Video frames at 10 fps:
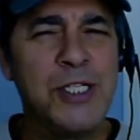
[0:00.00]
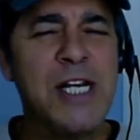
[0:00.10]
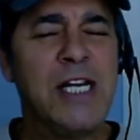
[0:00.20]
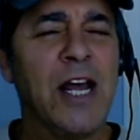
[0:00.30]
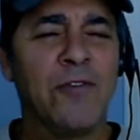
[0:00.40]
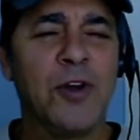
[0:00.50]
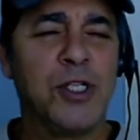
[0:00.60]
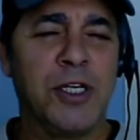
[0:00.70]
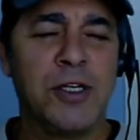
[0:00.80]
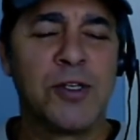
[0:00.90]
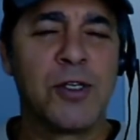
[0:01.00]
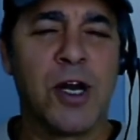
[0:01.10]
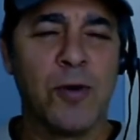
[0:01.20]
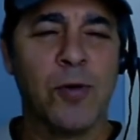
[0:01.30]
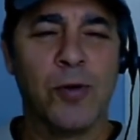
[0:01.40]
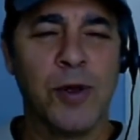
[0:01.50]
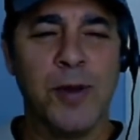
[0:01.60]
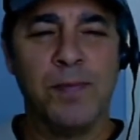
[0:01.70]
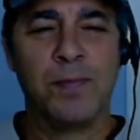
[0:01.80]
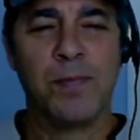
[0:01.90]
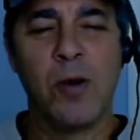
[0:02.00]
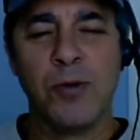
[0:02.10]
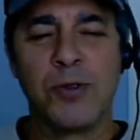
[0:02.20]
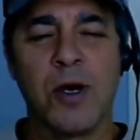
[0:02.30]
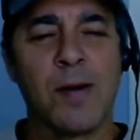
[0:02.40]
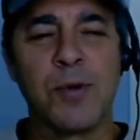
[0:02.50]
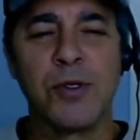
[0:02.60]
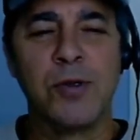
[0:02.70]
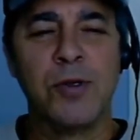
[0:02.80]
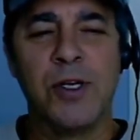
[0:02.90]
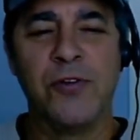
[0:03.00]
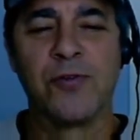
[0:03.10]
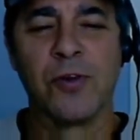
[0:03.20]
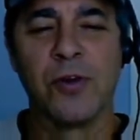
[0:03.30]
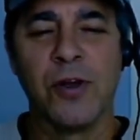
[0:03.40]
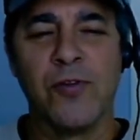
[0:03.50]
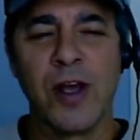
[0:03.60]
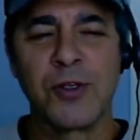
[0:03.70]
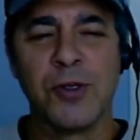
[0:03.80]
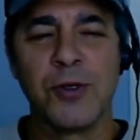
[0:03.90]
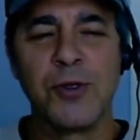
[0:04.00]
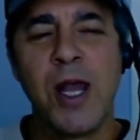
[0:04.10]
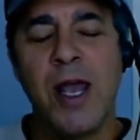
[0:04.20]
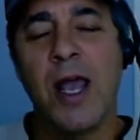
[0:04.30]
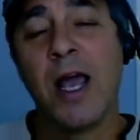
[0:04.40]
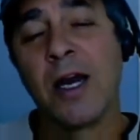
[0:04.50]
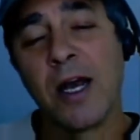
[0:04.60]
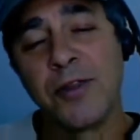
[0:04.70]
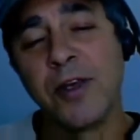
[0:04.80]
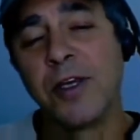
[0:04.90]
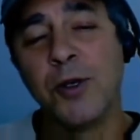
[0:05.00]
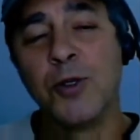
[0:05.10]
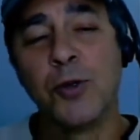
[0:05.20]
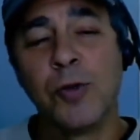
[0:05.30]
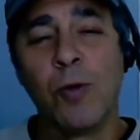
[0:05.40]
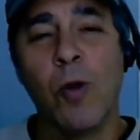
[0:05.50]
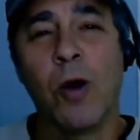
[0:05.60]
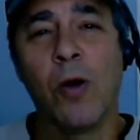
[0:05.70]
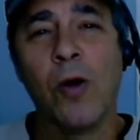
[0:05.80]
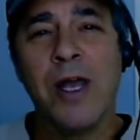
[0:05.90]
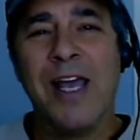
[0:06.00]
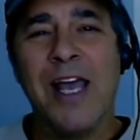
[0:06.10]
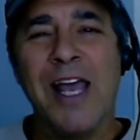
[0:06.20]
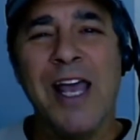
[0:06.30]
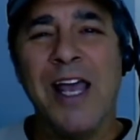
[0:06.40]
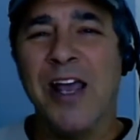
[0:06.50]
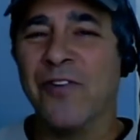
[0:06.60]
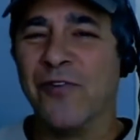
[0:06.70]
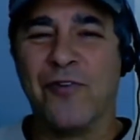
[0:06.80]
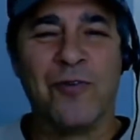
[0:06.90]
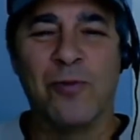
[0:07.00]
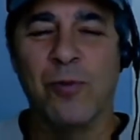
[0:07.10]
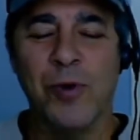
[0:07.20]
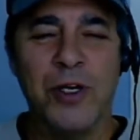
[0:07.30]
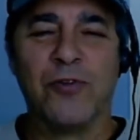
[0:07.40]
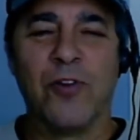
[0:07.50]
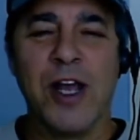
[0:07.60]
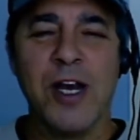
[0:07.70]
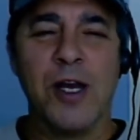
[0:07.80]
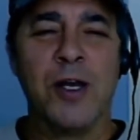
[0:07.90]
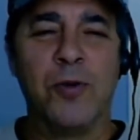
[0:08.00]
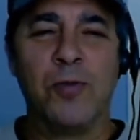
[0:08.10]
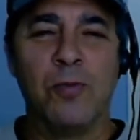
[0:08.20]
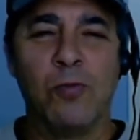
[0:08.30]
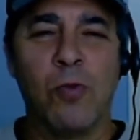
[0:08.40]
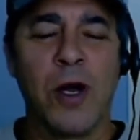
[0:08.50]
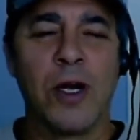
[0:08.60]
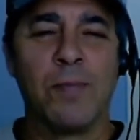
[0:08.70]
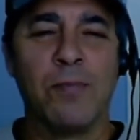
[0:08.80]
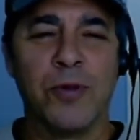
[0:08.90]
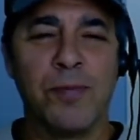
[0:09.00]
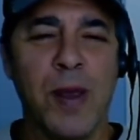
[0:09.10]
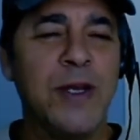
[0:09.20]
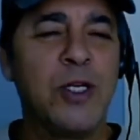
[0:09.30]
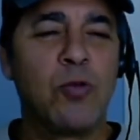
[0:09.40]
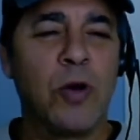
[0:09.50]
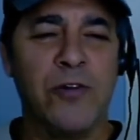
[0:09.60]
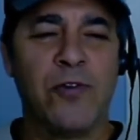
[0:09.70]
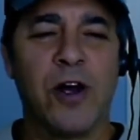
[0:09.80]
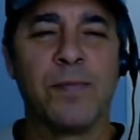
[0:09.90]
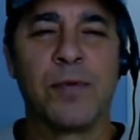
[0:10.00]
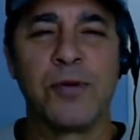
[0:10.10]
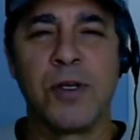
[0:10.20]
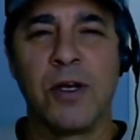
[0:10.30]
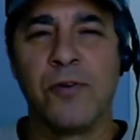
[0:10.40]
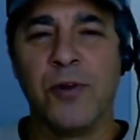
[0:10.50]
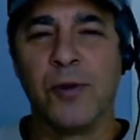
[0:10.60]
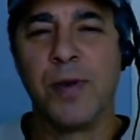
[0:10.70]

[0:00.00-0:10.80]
deleveraging does not really pose an opportunity for investors. And I think you're doing well if we deflate and you wind up with maybe 25% of your